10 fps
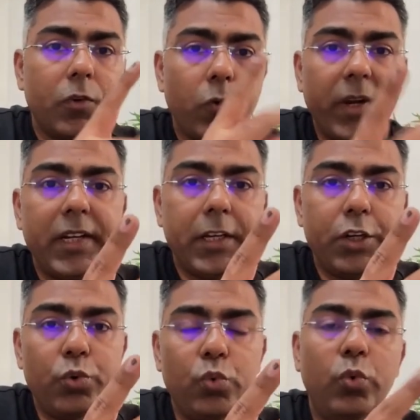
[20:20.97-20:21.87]

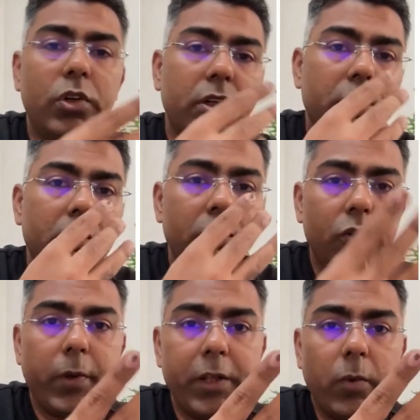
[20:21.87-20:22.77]
22,
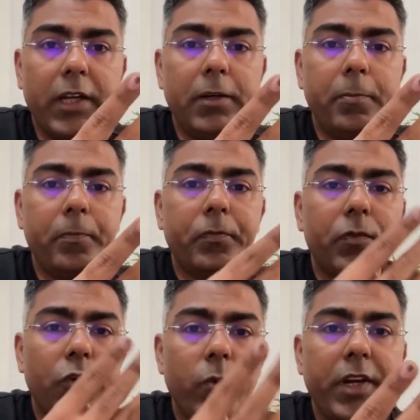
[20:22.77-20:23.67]
21,
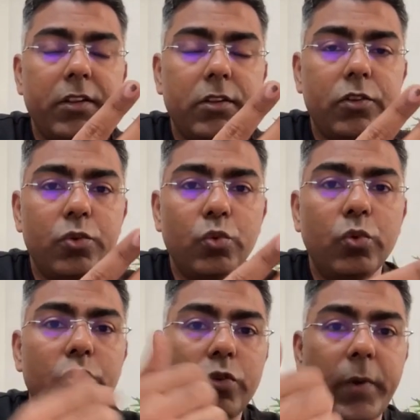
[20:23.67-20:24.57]
22,
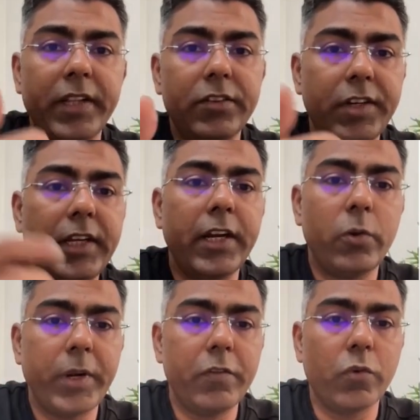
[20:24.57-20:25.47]
23, and
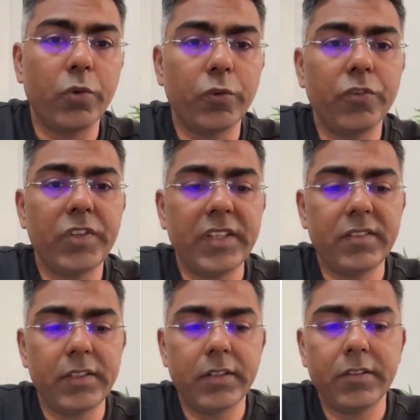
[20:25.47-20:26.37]
24. So
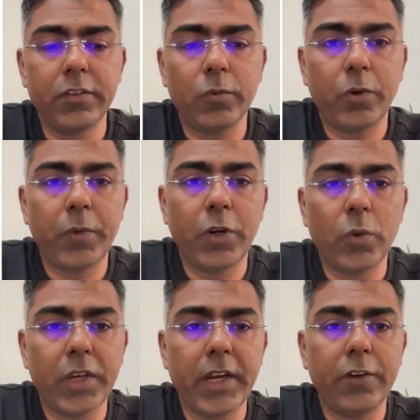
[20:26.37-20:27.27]
6 years is what we are
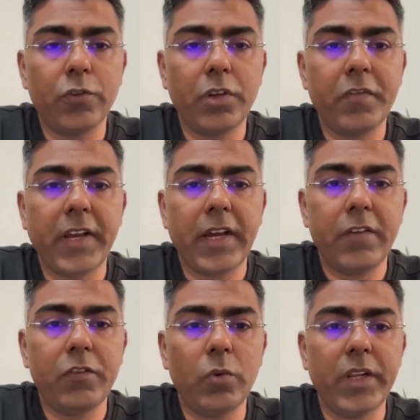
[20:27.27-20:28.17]
looking at. So if I
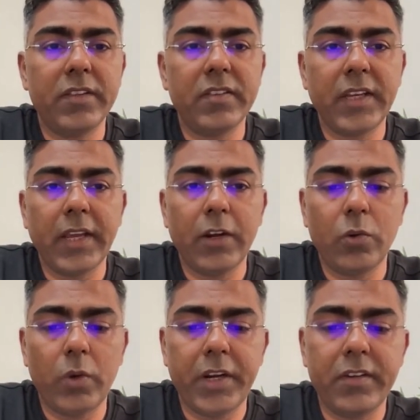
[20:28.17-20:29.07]
have to, let's say,
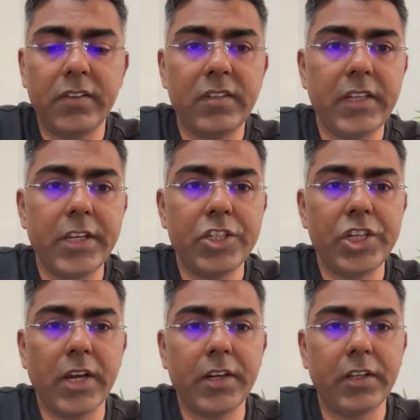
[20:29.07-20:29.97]
calculate
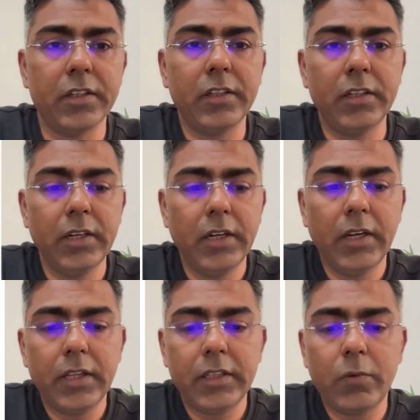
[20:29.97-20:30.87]
CAGR here,
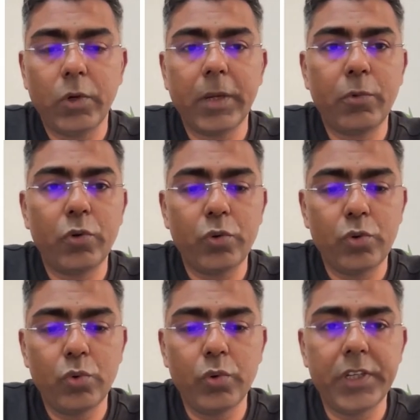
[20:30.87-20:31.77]
then what I'm going to
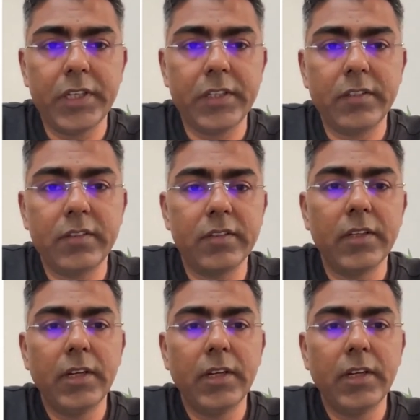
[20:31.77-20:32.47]
do is